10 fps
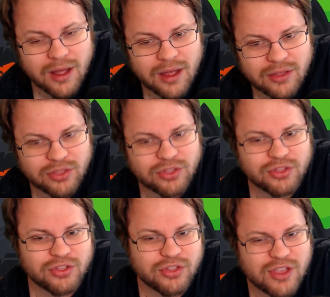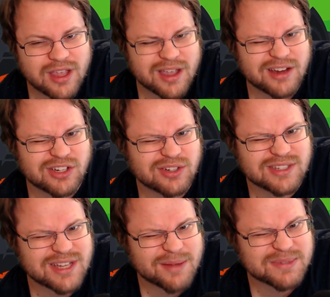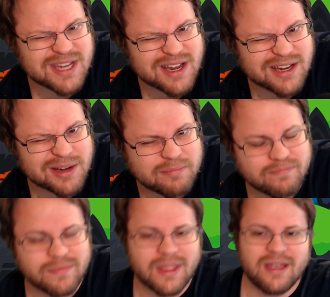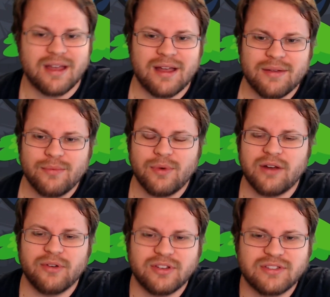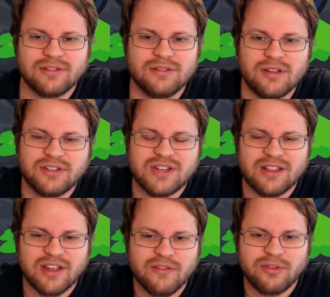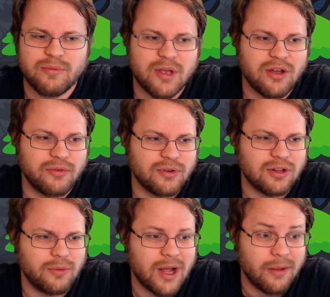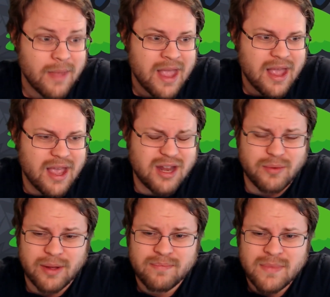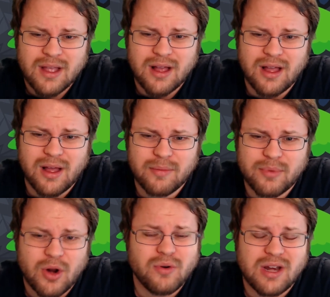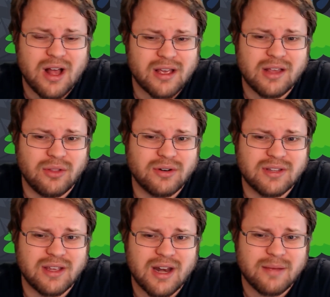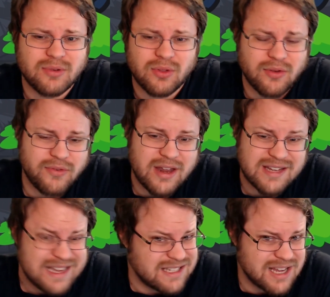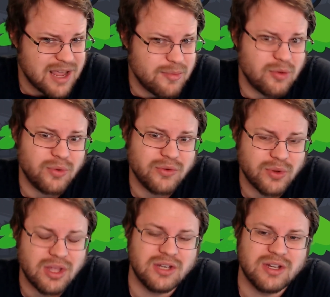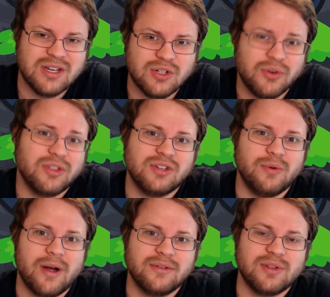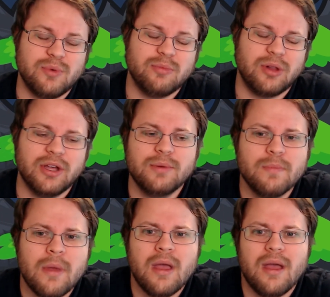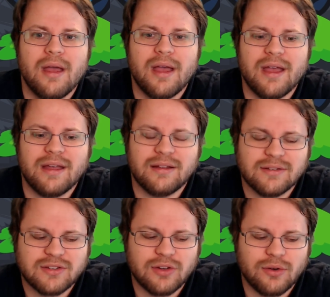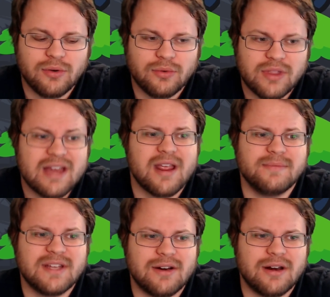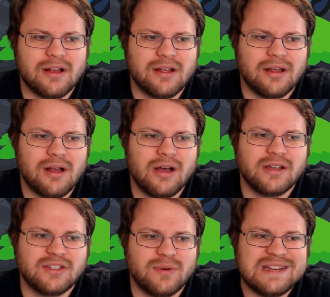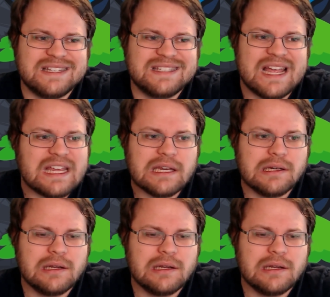I think I should stop standing. Whatever, I'll stand like a flamingo for a little while. Anyway, but Oninaki looked like an absolutely fantastic game, and we really did enjoy the 2 hours that we played. And so that comes out on August 22nd.